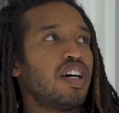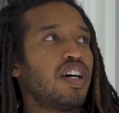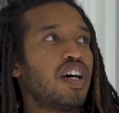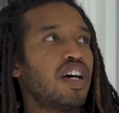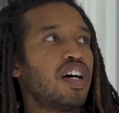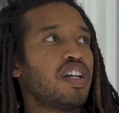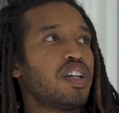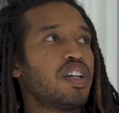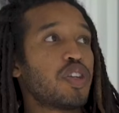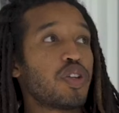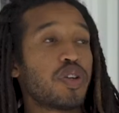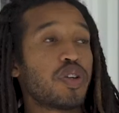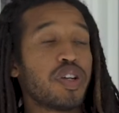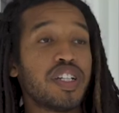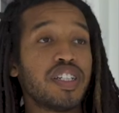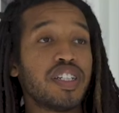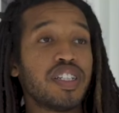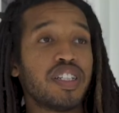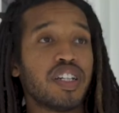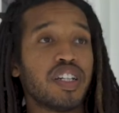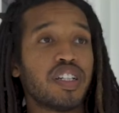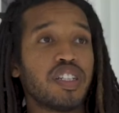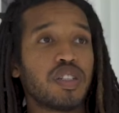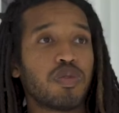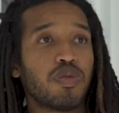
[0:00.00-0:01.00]
Another
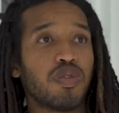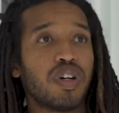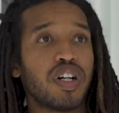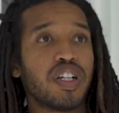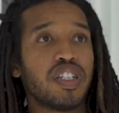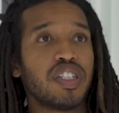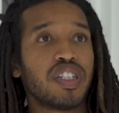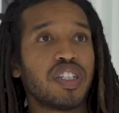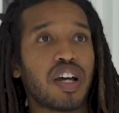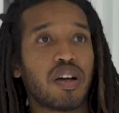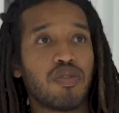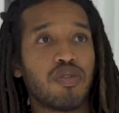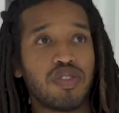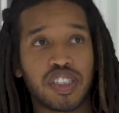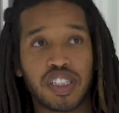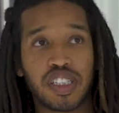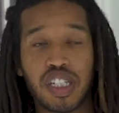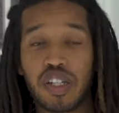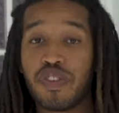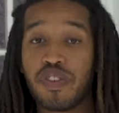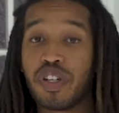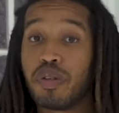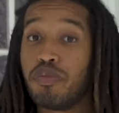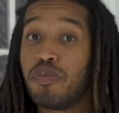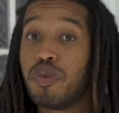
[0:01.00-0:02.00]
instance was I was
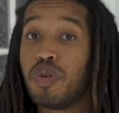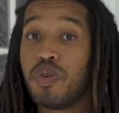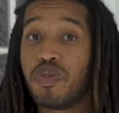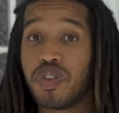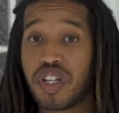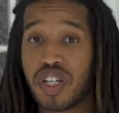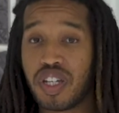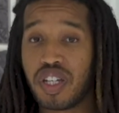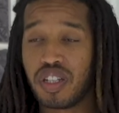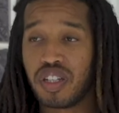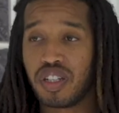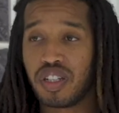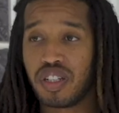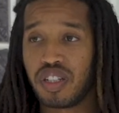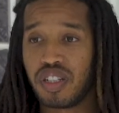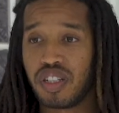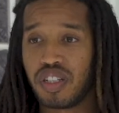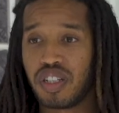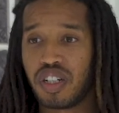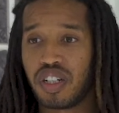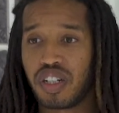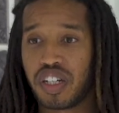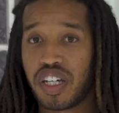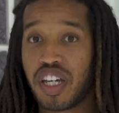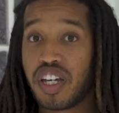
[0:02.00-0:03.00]
leaving a movie,
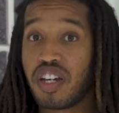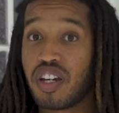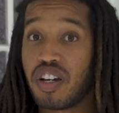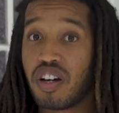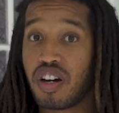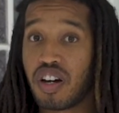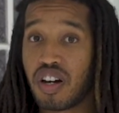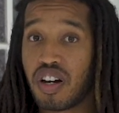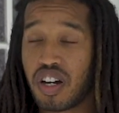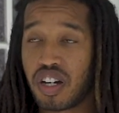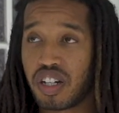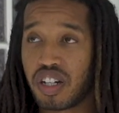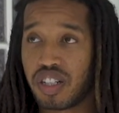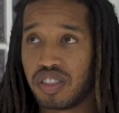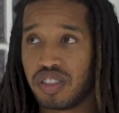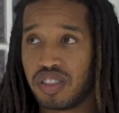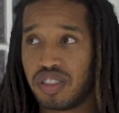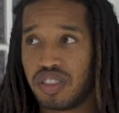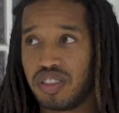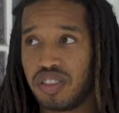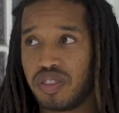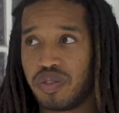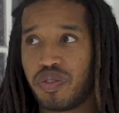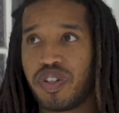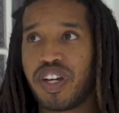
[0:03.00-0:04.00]
King Kong,
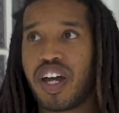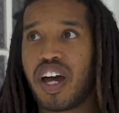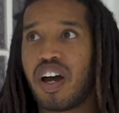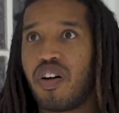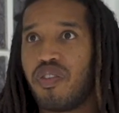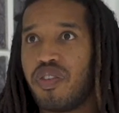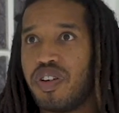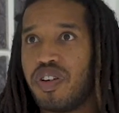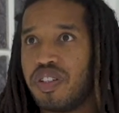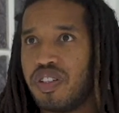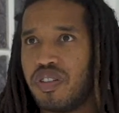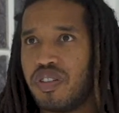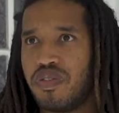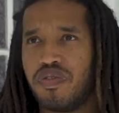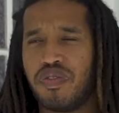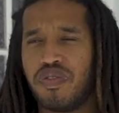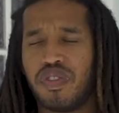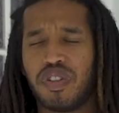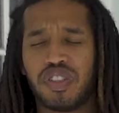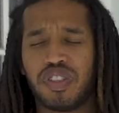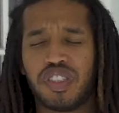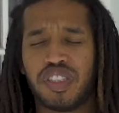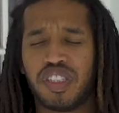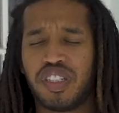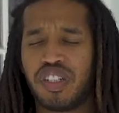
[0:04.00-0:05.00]
3 hours of
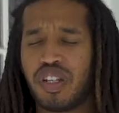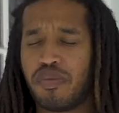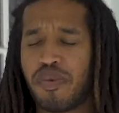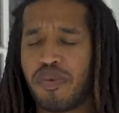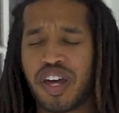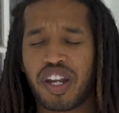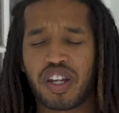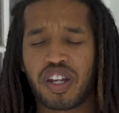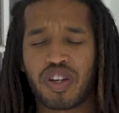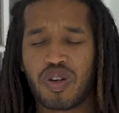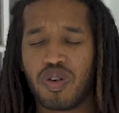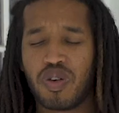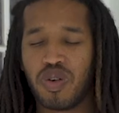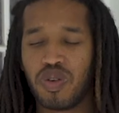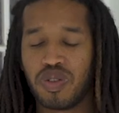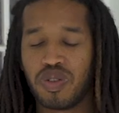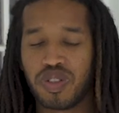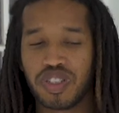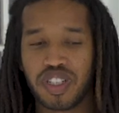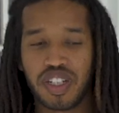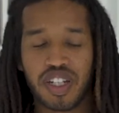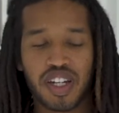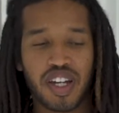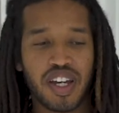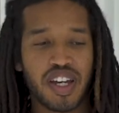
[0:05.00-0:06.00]
cinematic
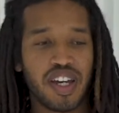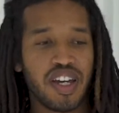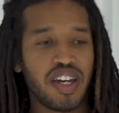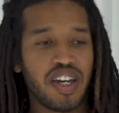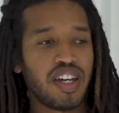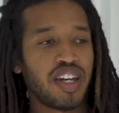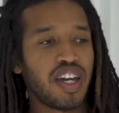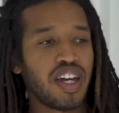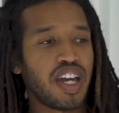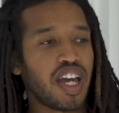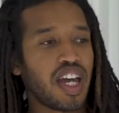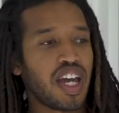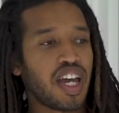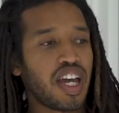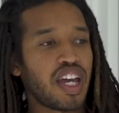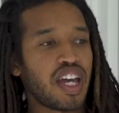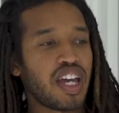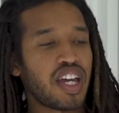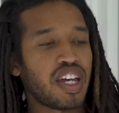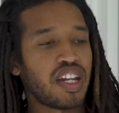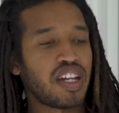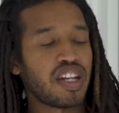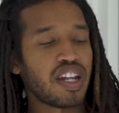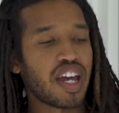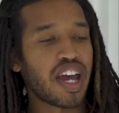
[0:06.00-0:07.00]
gold,
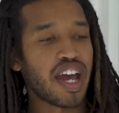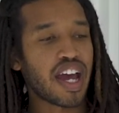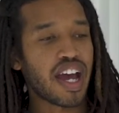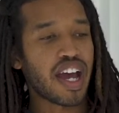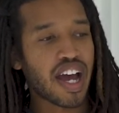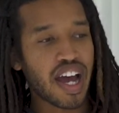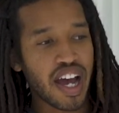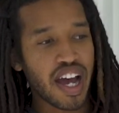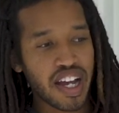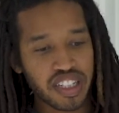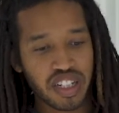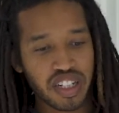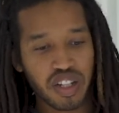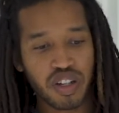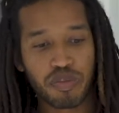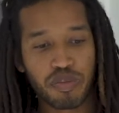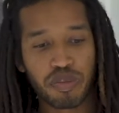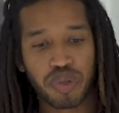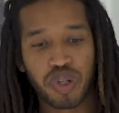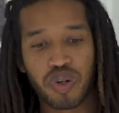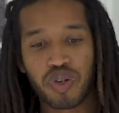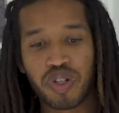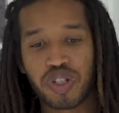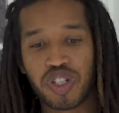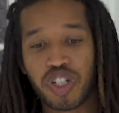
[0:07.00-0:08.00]
and as I
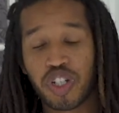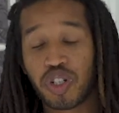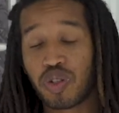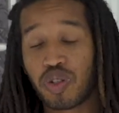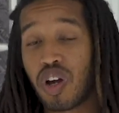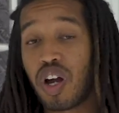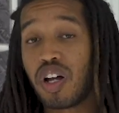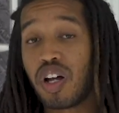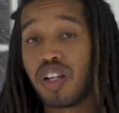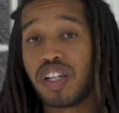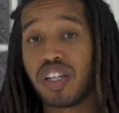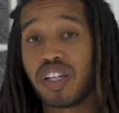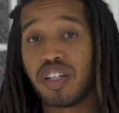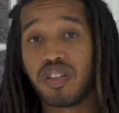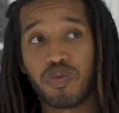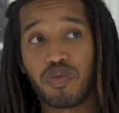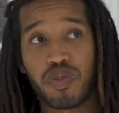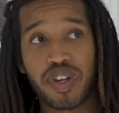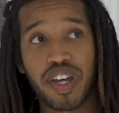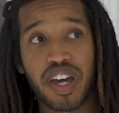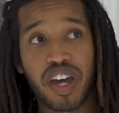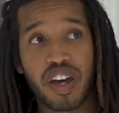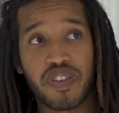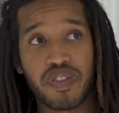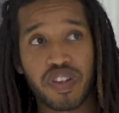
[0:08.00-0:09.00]
approached the trolley
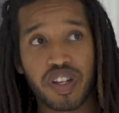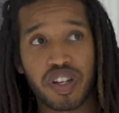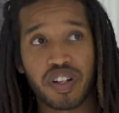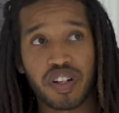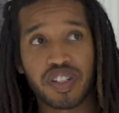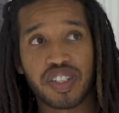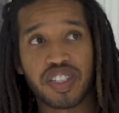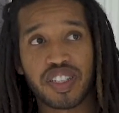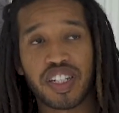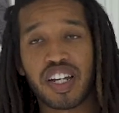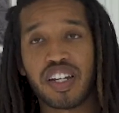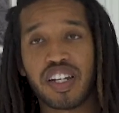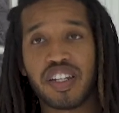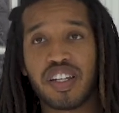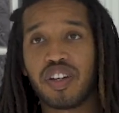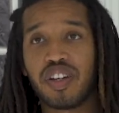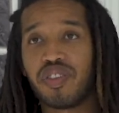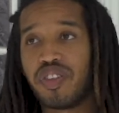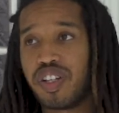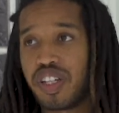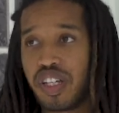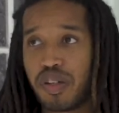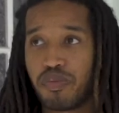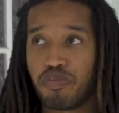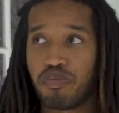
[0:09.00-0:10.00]
we have here in San Diego
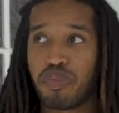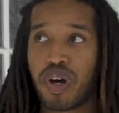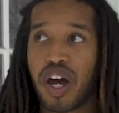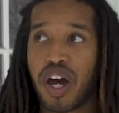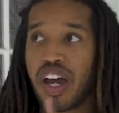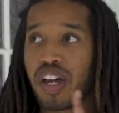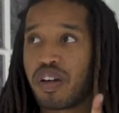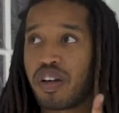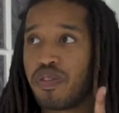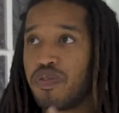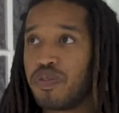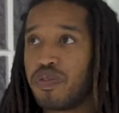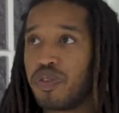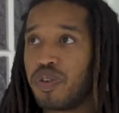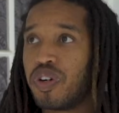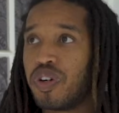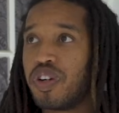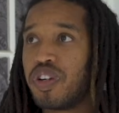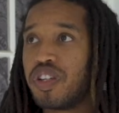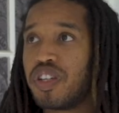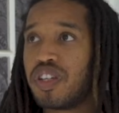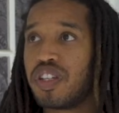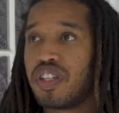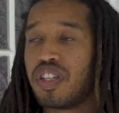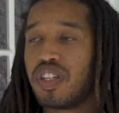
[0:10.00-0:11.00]
to get back and
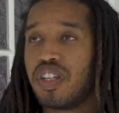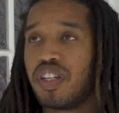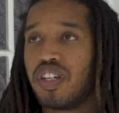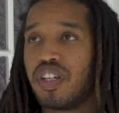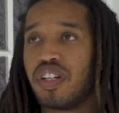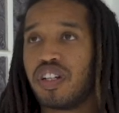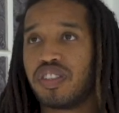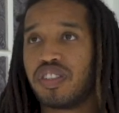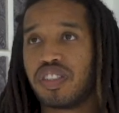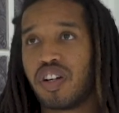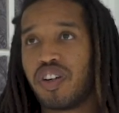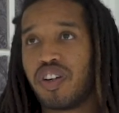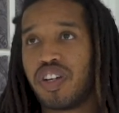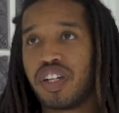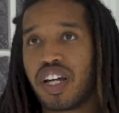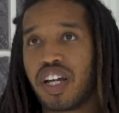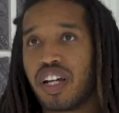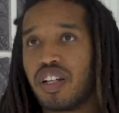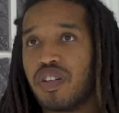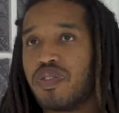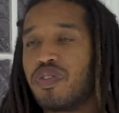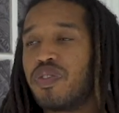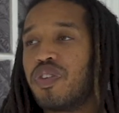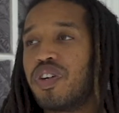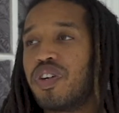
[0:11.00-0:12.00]
forth,
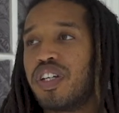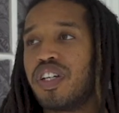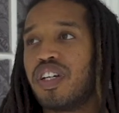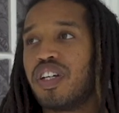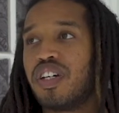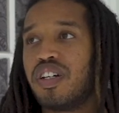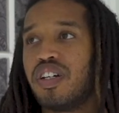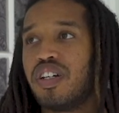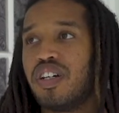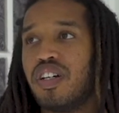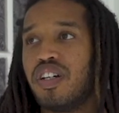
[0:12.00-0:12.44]
California,